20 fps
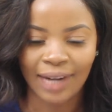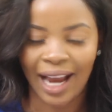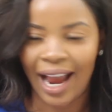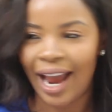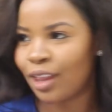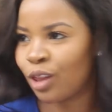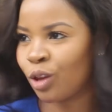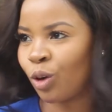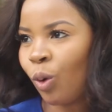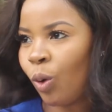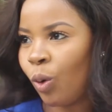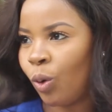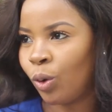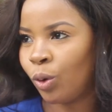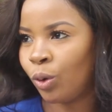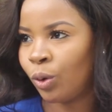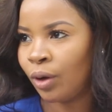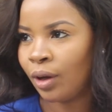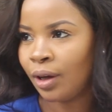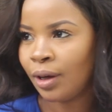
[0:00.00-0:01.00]
either
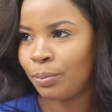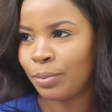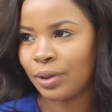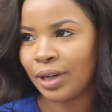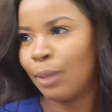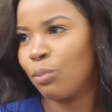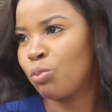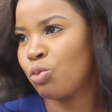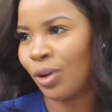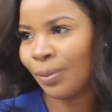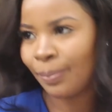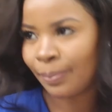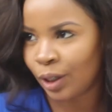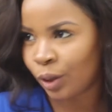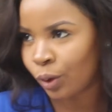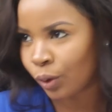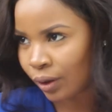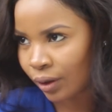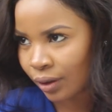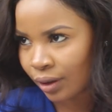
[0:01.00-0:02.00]
or, but I'm
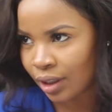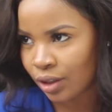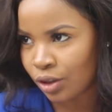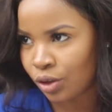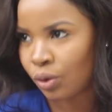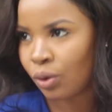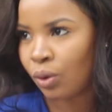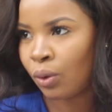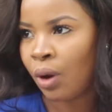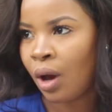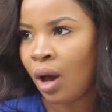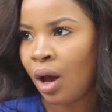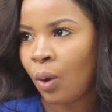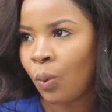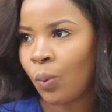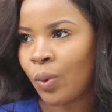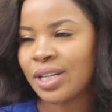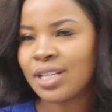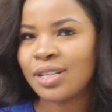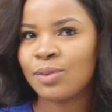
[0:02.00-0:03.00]
Boipelo. You know,
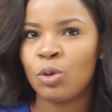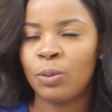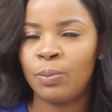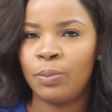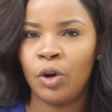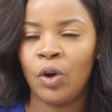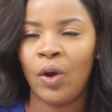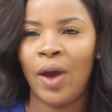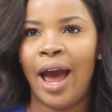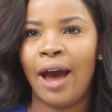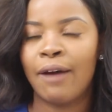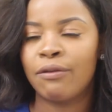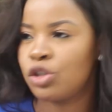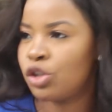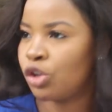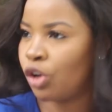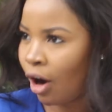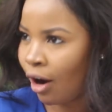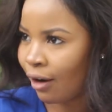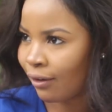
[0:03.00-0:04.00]
what does Boipelo have
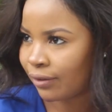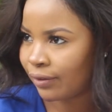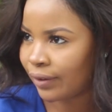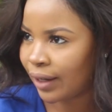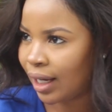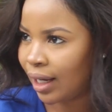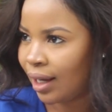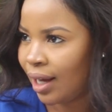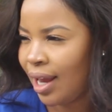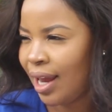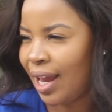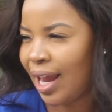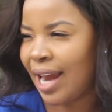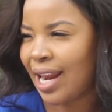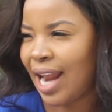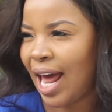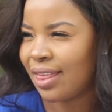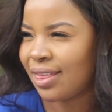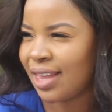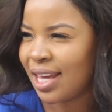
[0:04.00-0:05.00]
to offer?
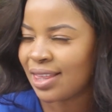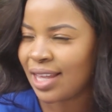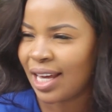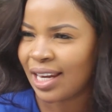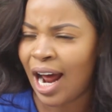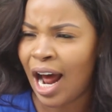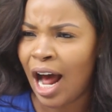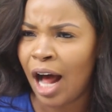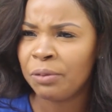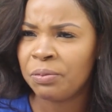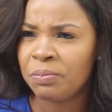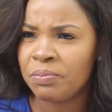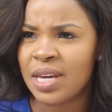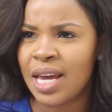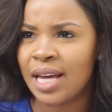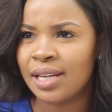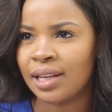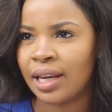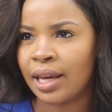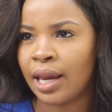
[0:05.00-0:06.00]
And I think that helped me
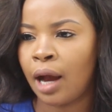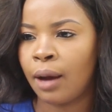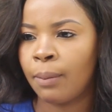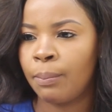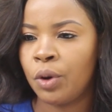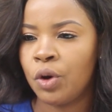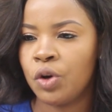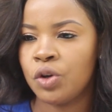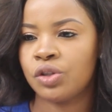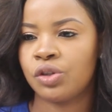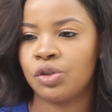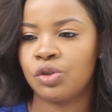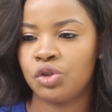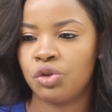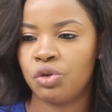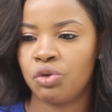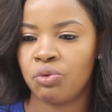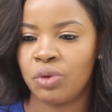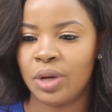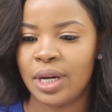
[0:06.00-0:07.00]
as a young person
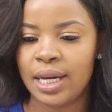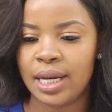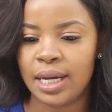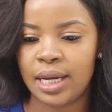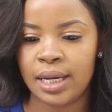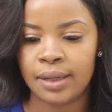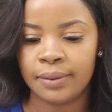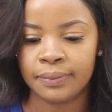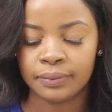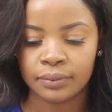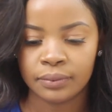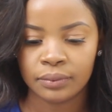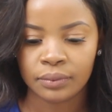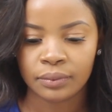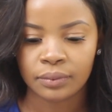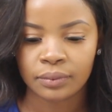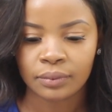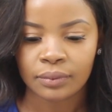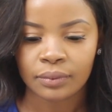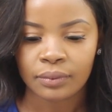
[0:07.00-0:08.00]
to really
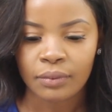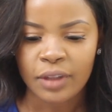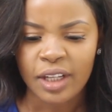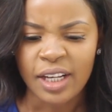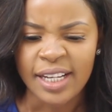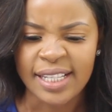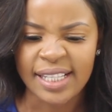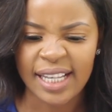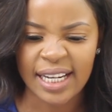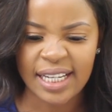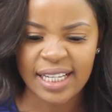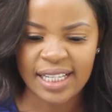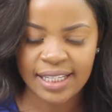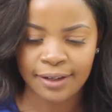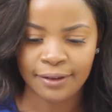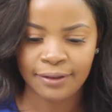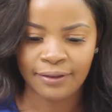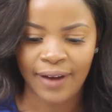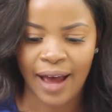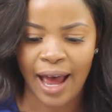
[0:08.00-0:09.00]

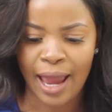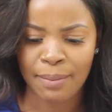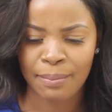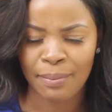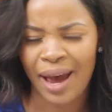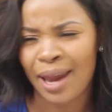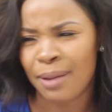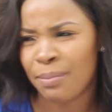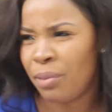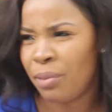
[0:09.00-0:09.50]
solidify my